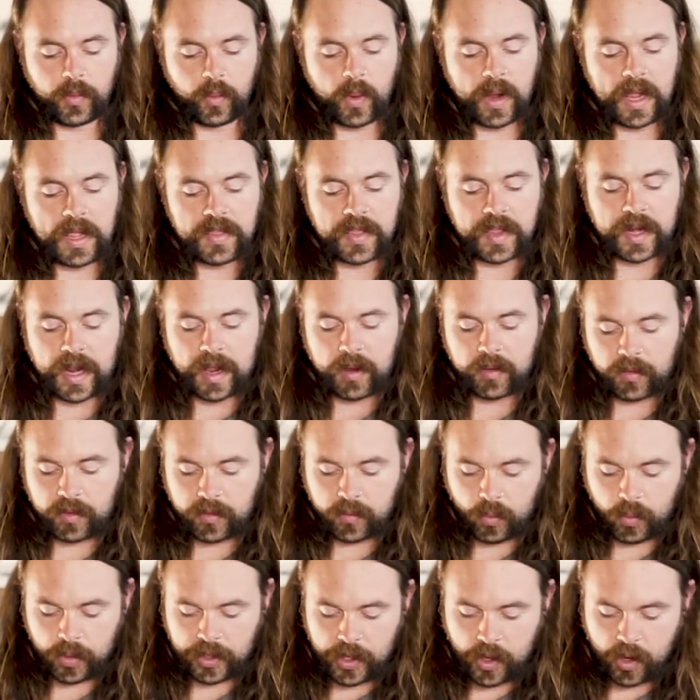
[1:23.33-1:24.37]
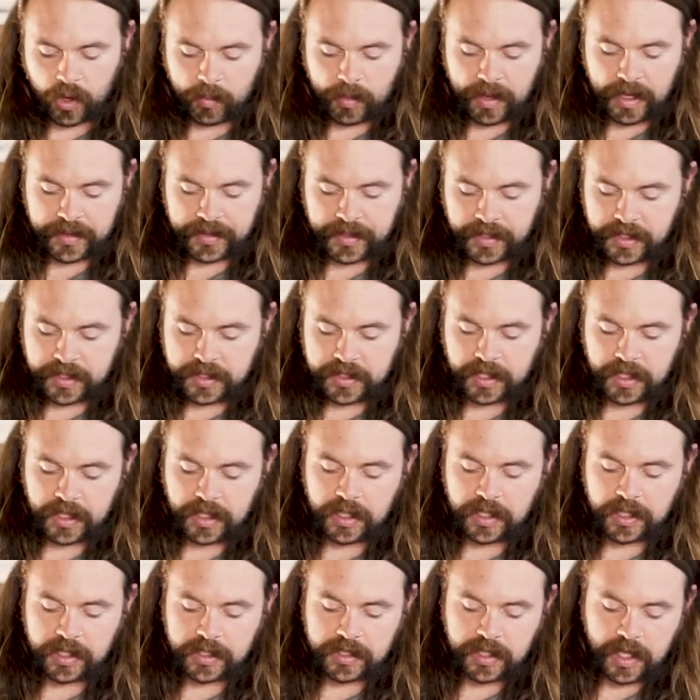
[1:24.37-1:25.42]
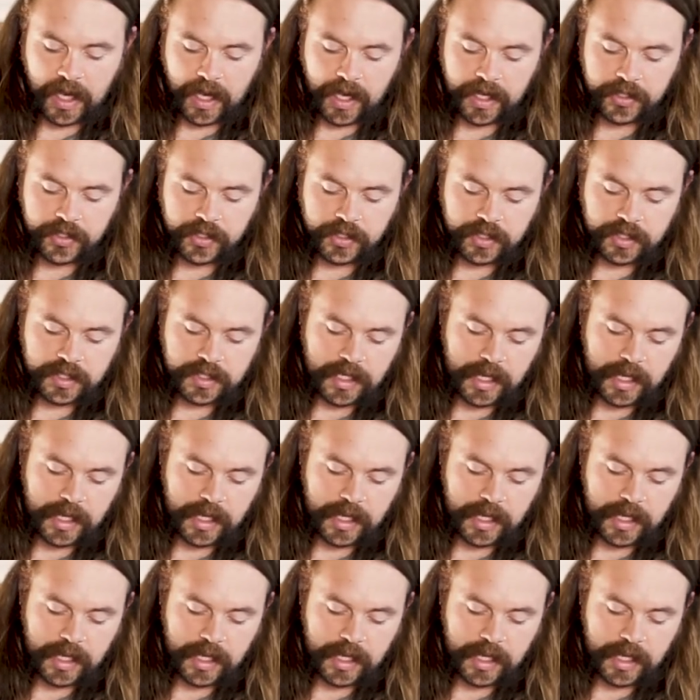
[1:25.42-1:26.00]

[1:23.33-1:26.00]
way that I would go about this is I just